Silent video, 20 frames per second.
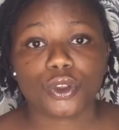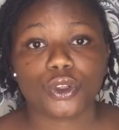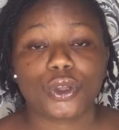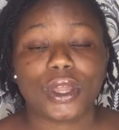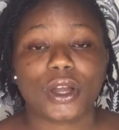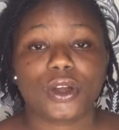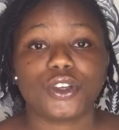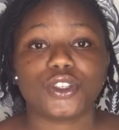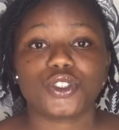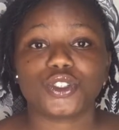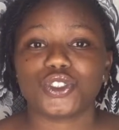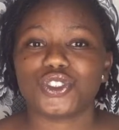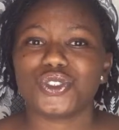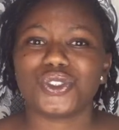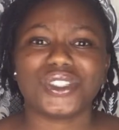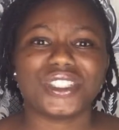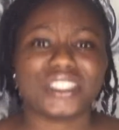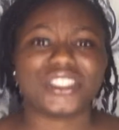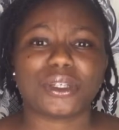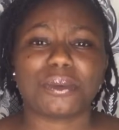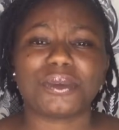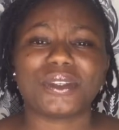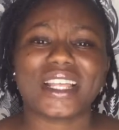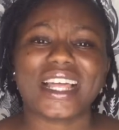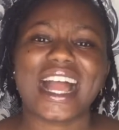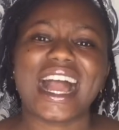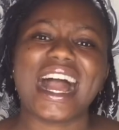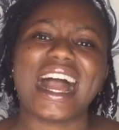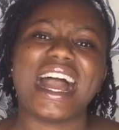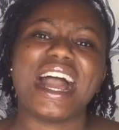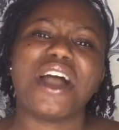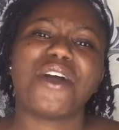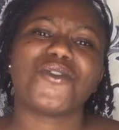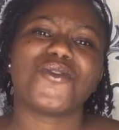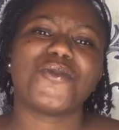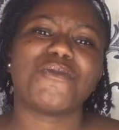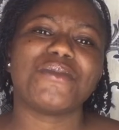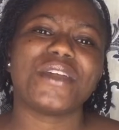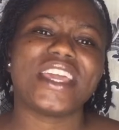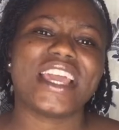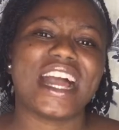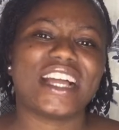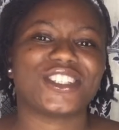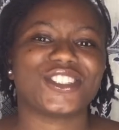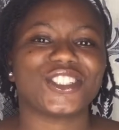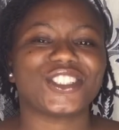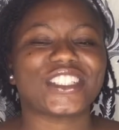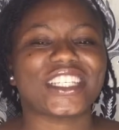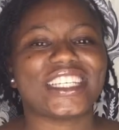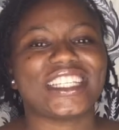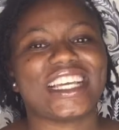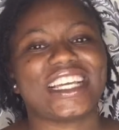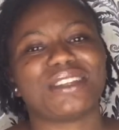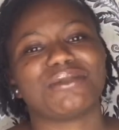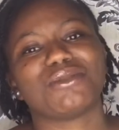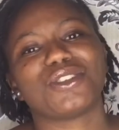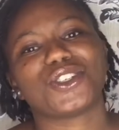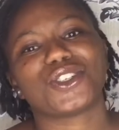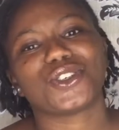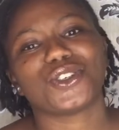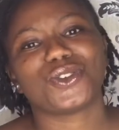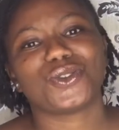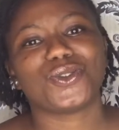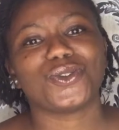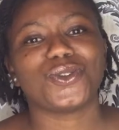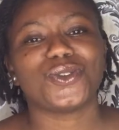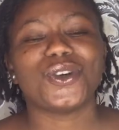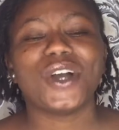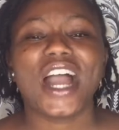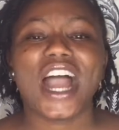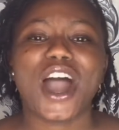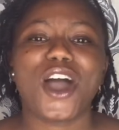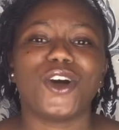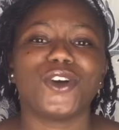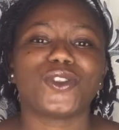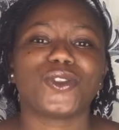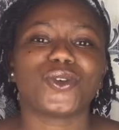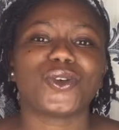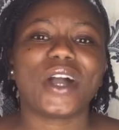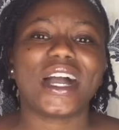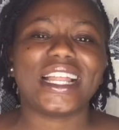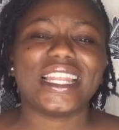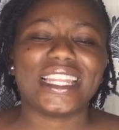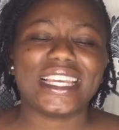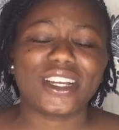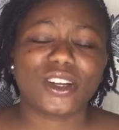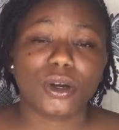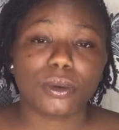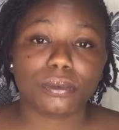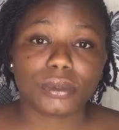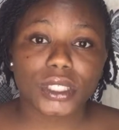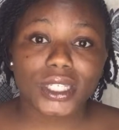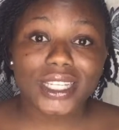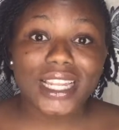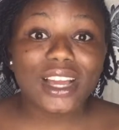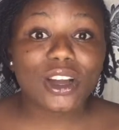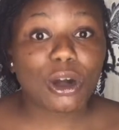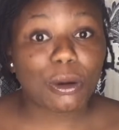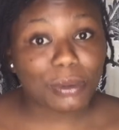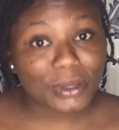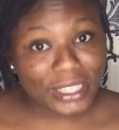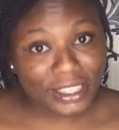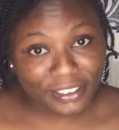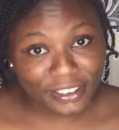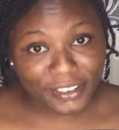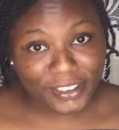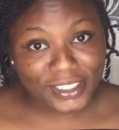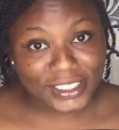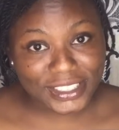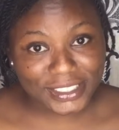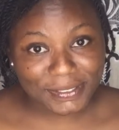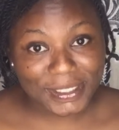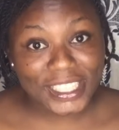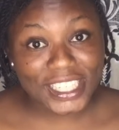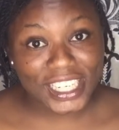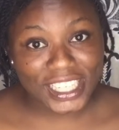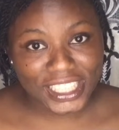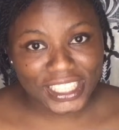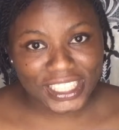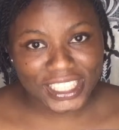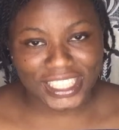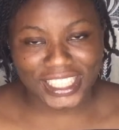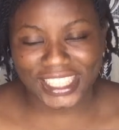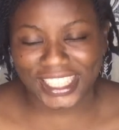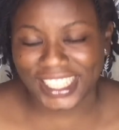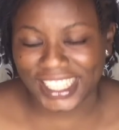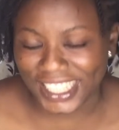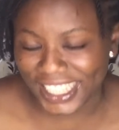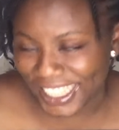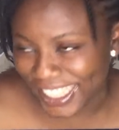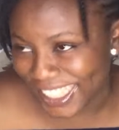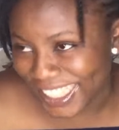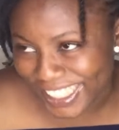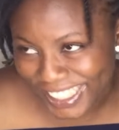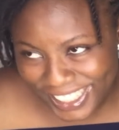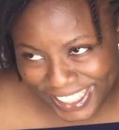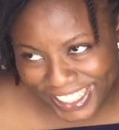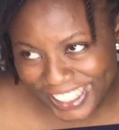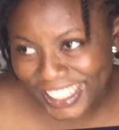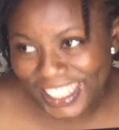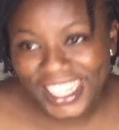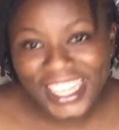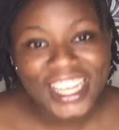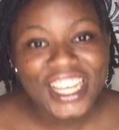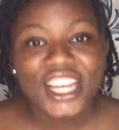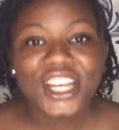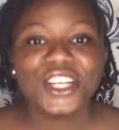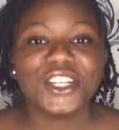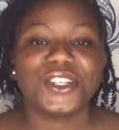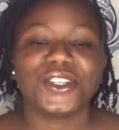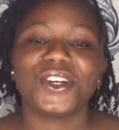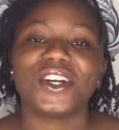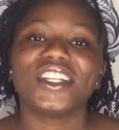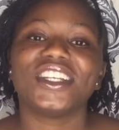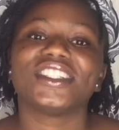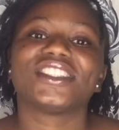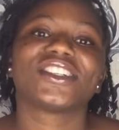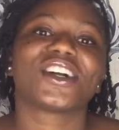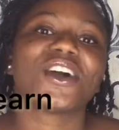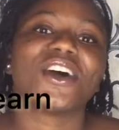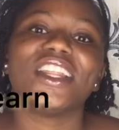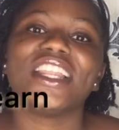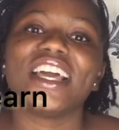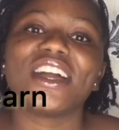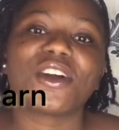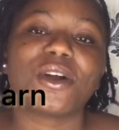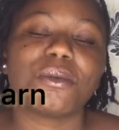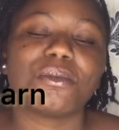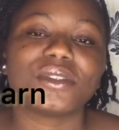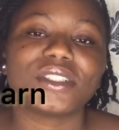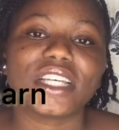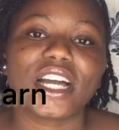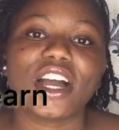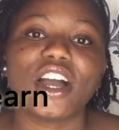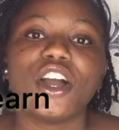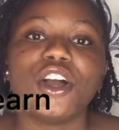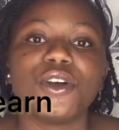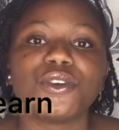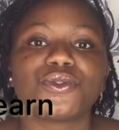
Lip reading: You don't need something like, me, I just gained admission, no, I want to go and learn computer for what, my darling. You don't need to learn computer.